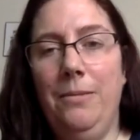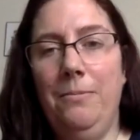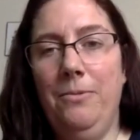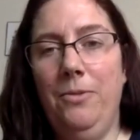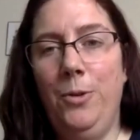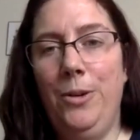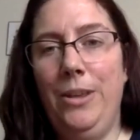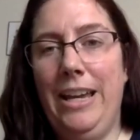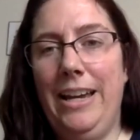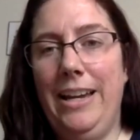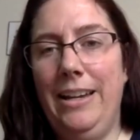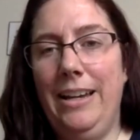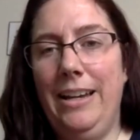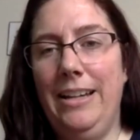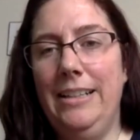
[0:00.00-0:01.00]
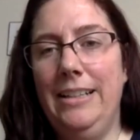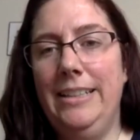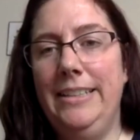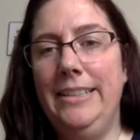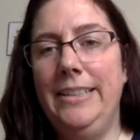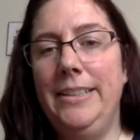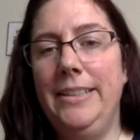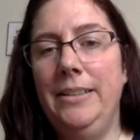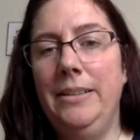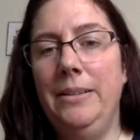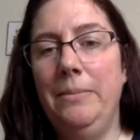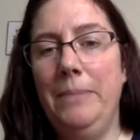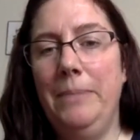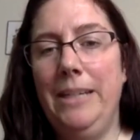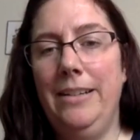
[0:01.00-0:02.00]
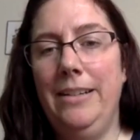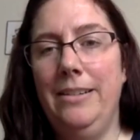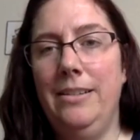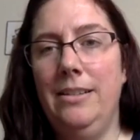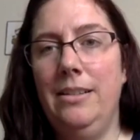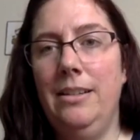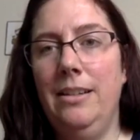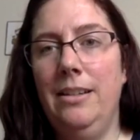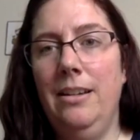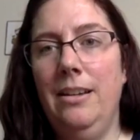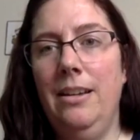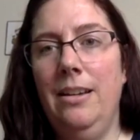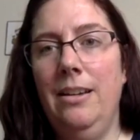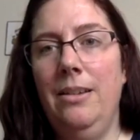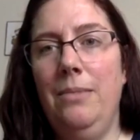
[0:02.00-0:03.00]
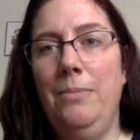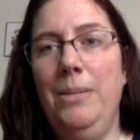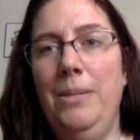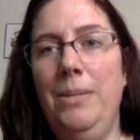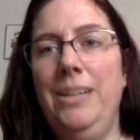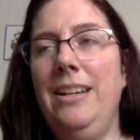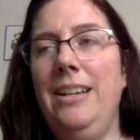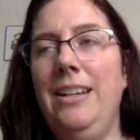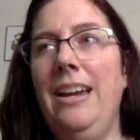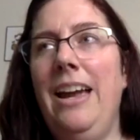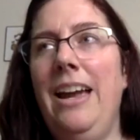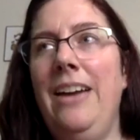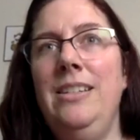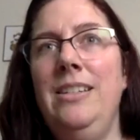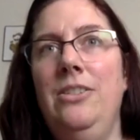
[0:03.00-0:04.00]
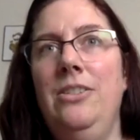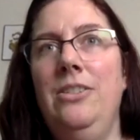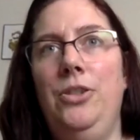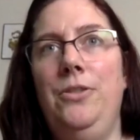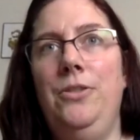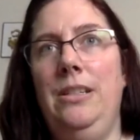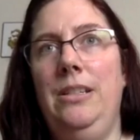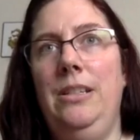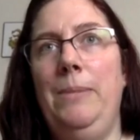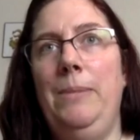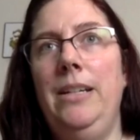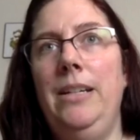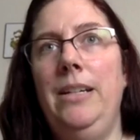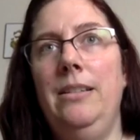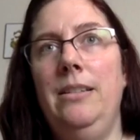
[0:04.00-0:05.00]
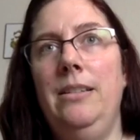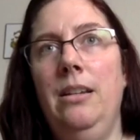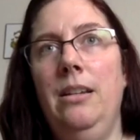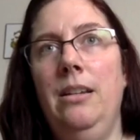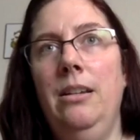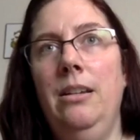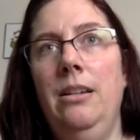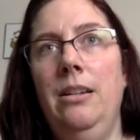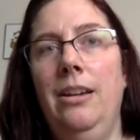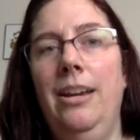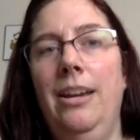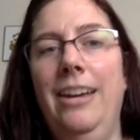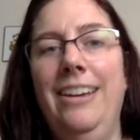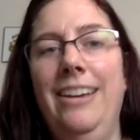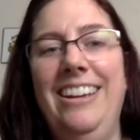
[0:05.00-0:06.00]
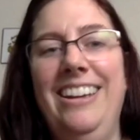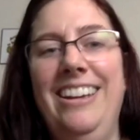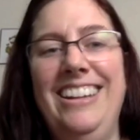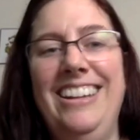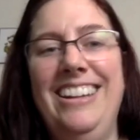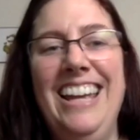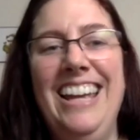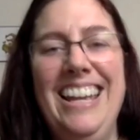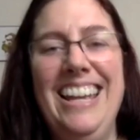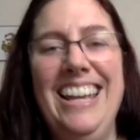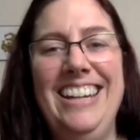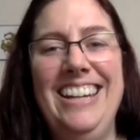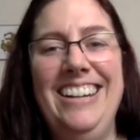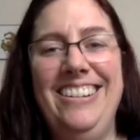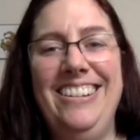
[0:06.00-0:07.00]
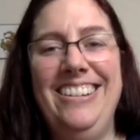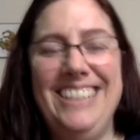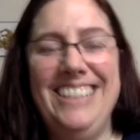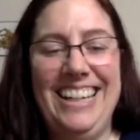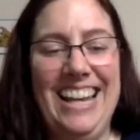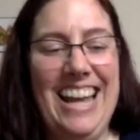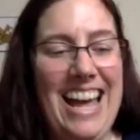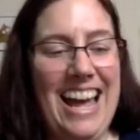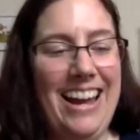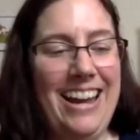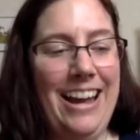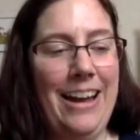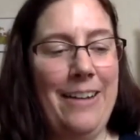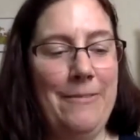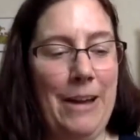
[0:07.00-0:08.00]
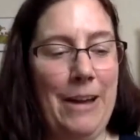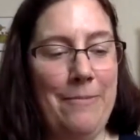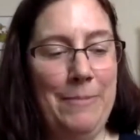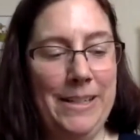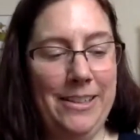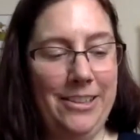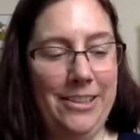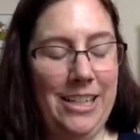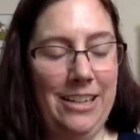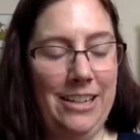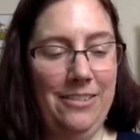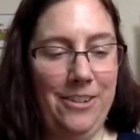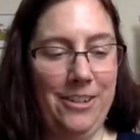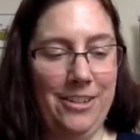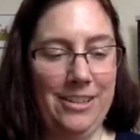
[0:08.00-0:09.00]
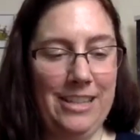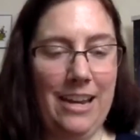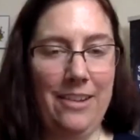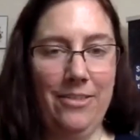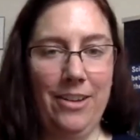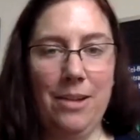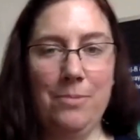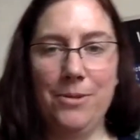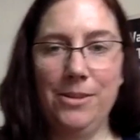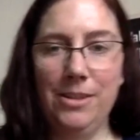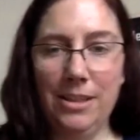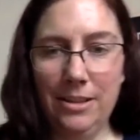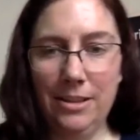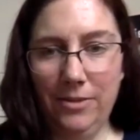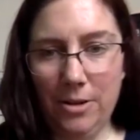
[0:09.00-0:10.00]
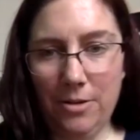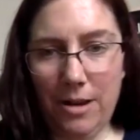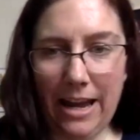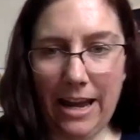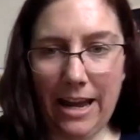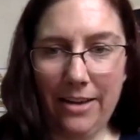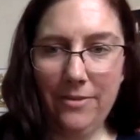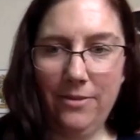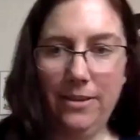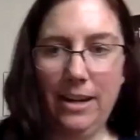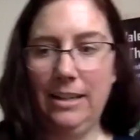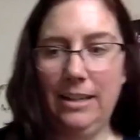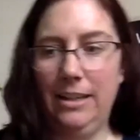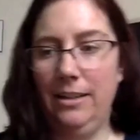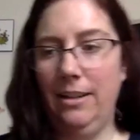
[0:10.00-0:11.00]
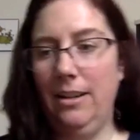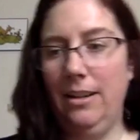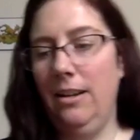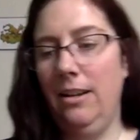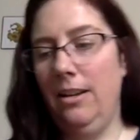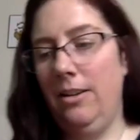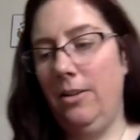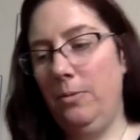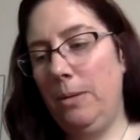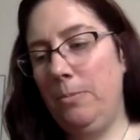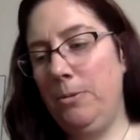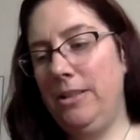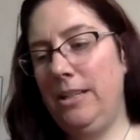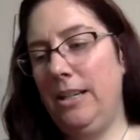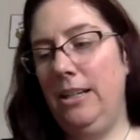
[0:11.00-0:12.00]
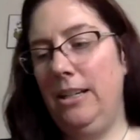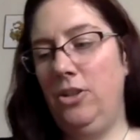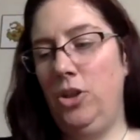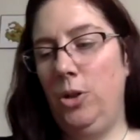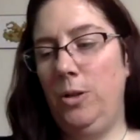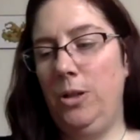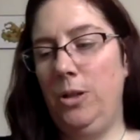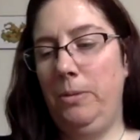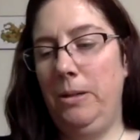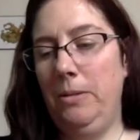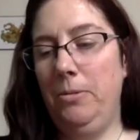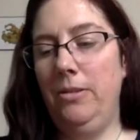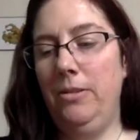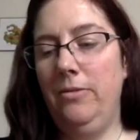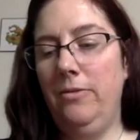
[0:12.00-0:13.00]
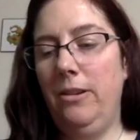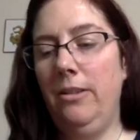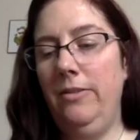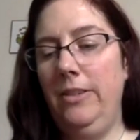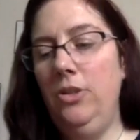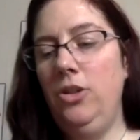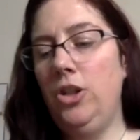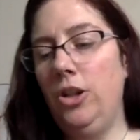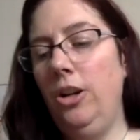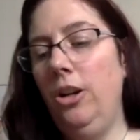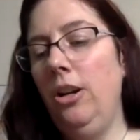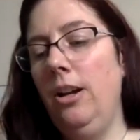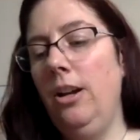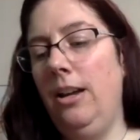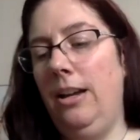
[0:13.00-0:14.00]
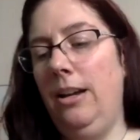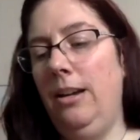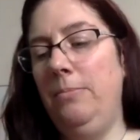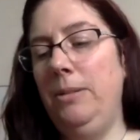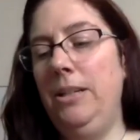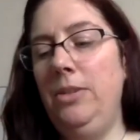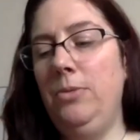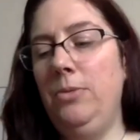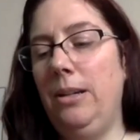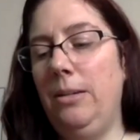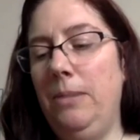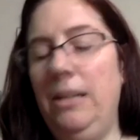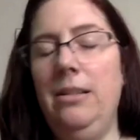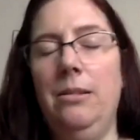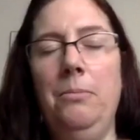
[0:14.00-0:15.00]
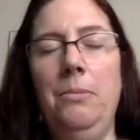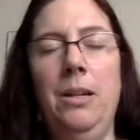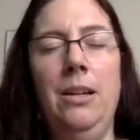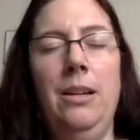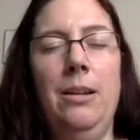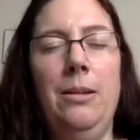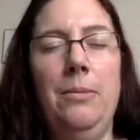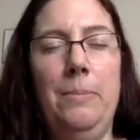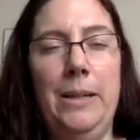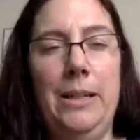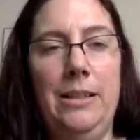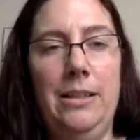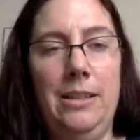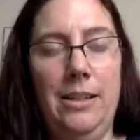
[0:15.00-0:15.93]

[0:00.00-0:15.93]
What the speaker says: for that identity, because I haven't seen Jews in space. You know, it's like I've been looking for sci-fi books, and if you have any representing Jewish people in far future, please recommend them. But